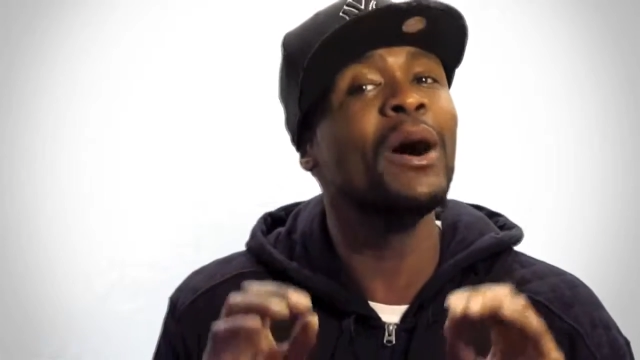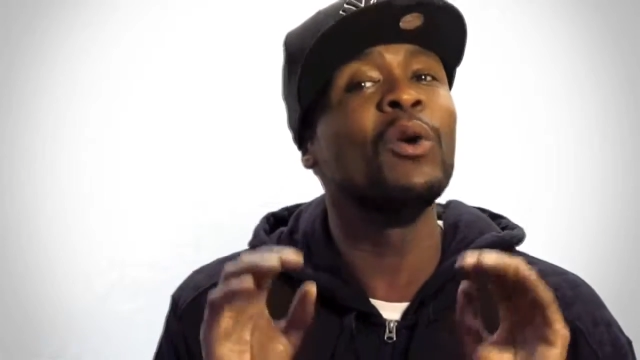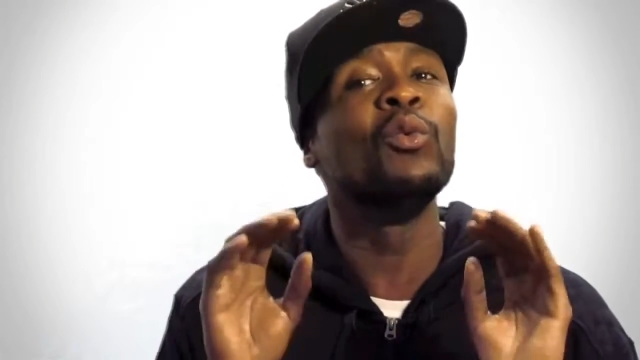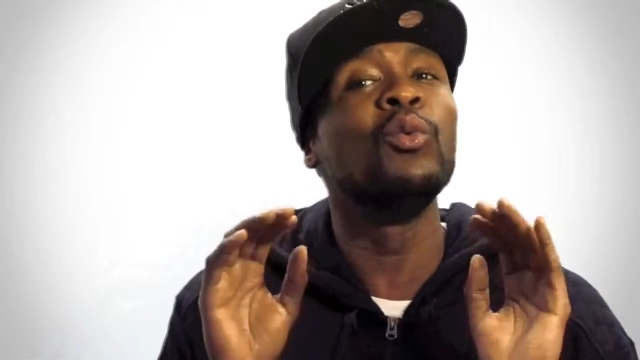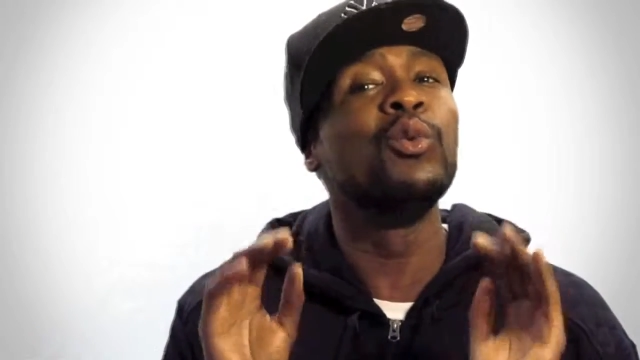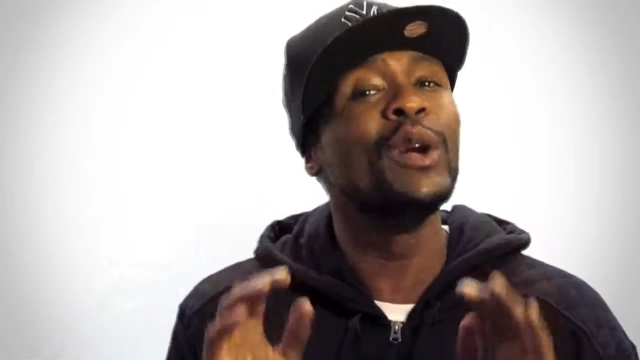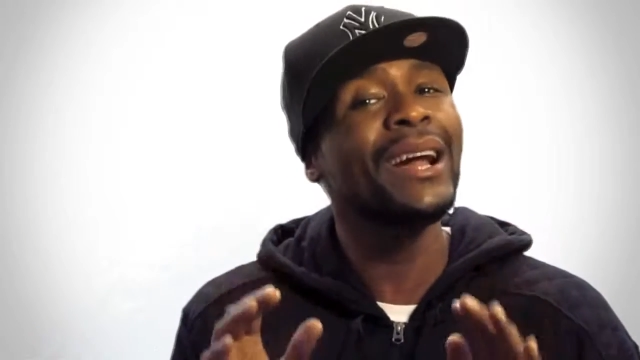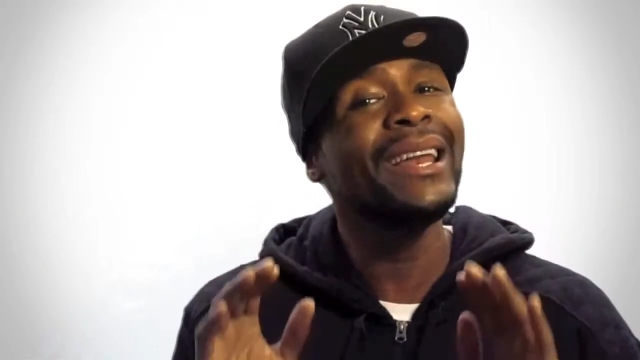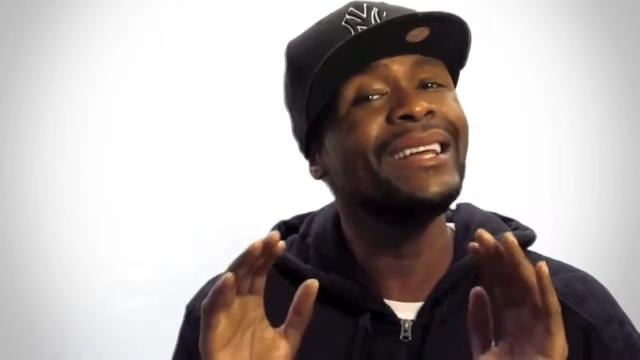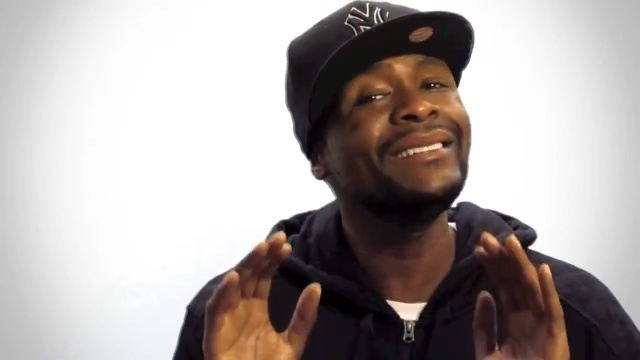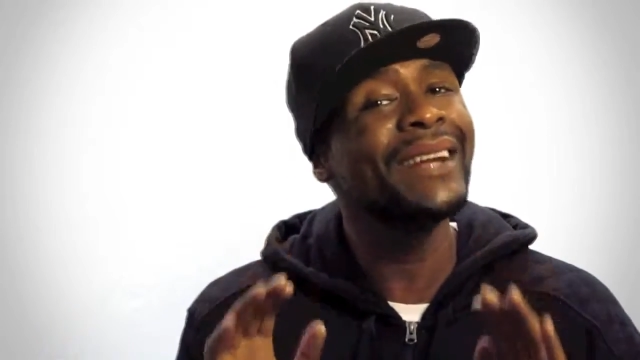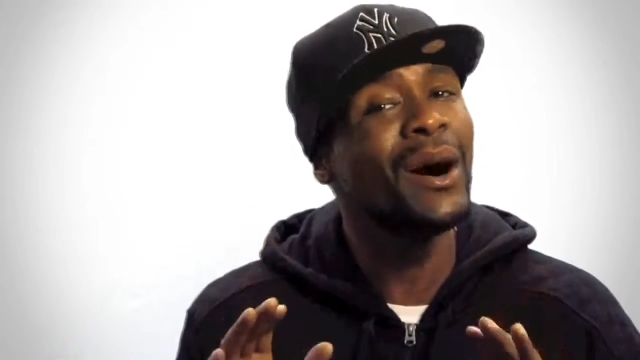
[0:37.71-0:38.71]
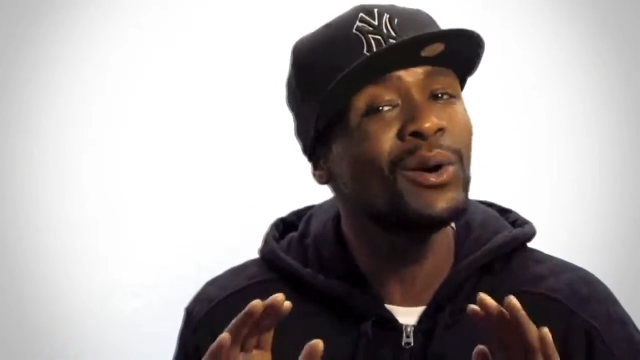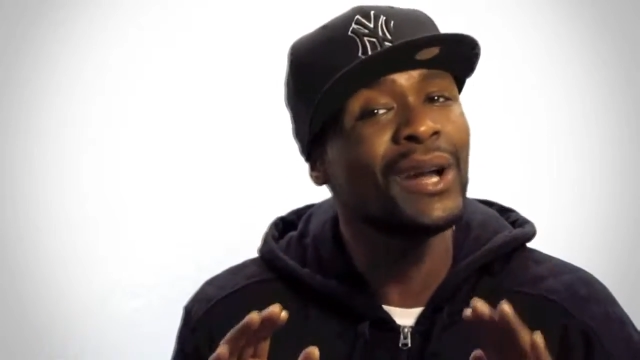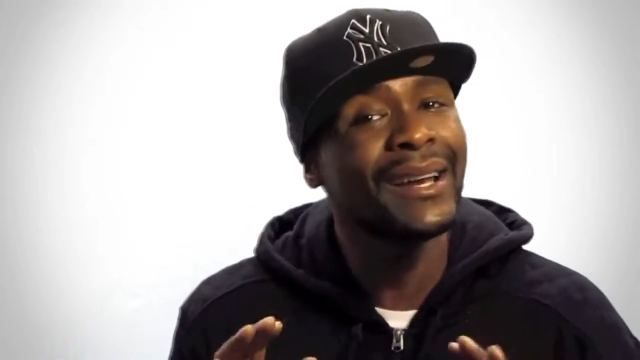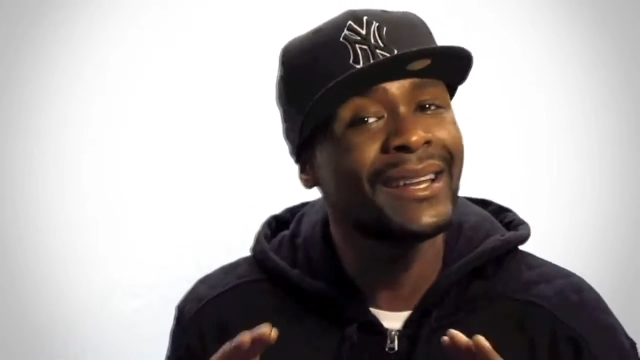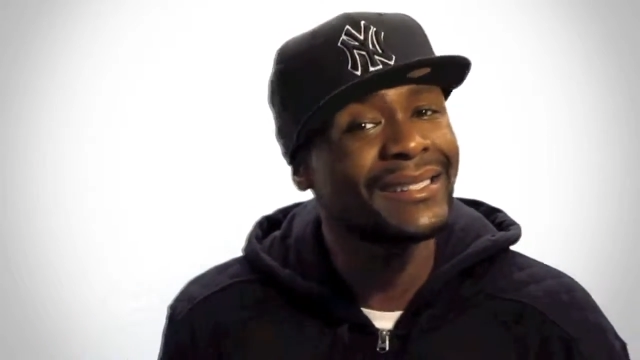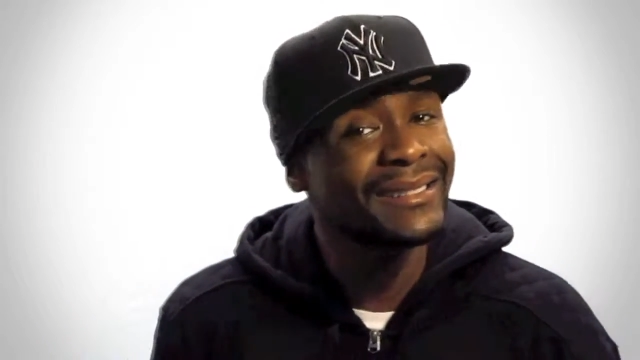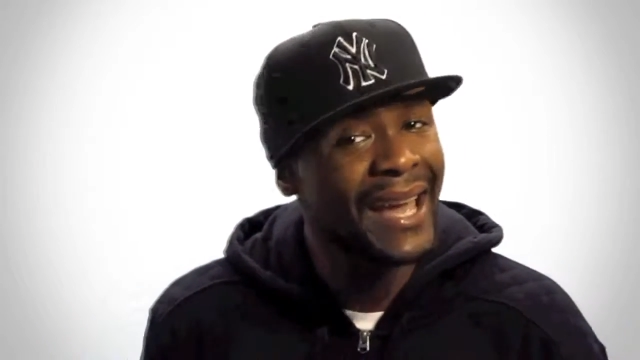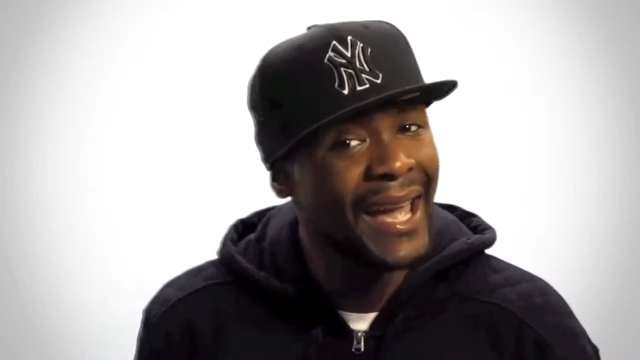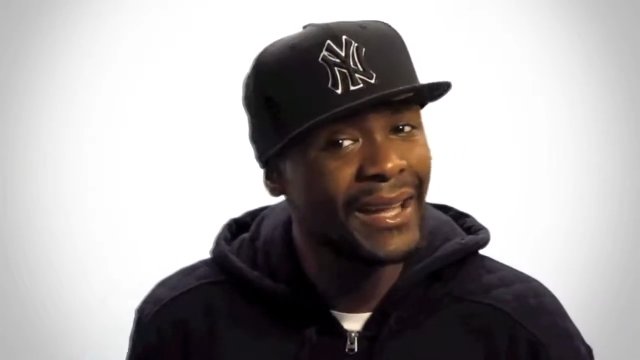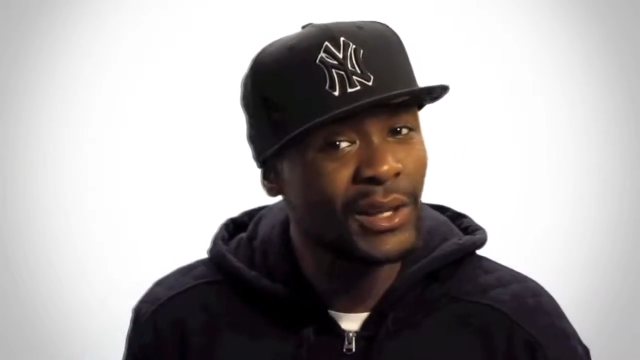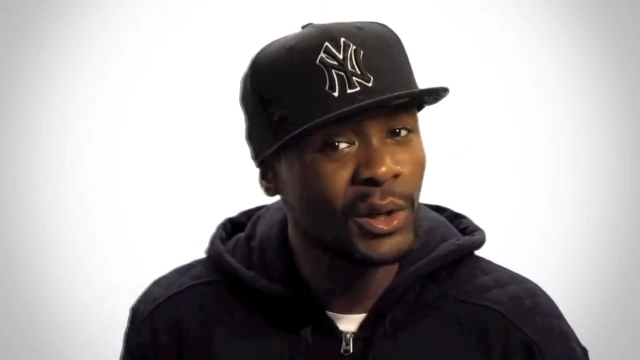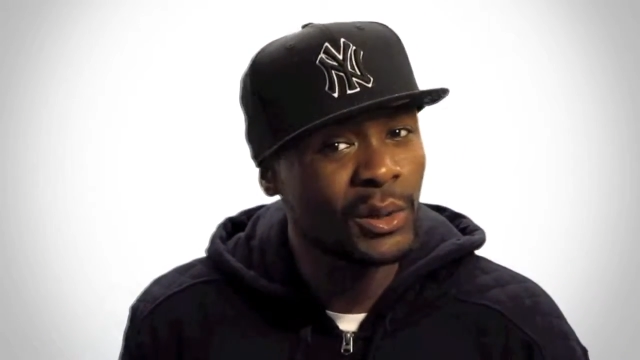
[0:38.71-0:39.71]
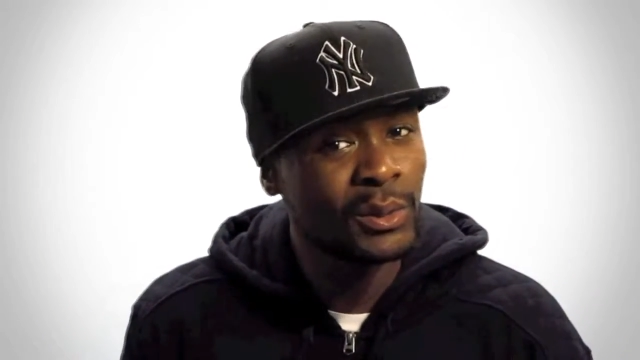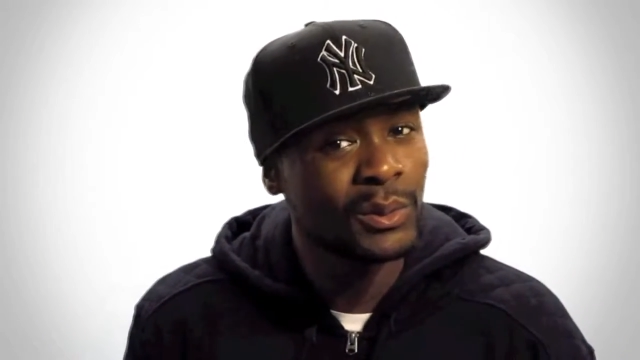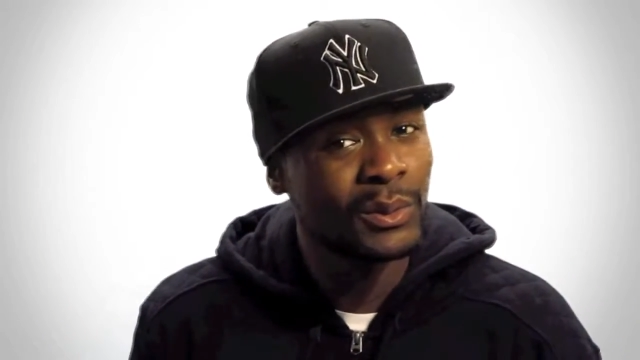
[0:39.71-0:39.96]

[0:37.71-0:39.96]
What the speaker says: but really don't understand you.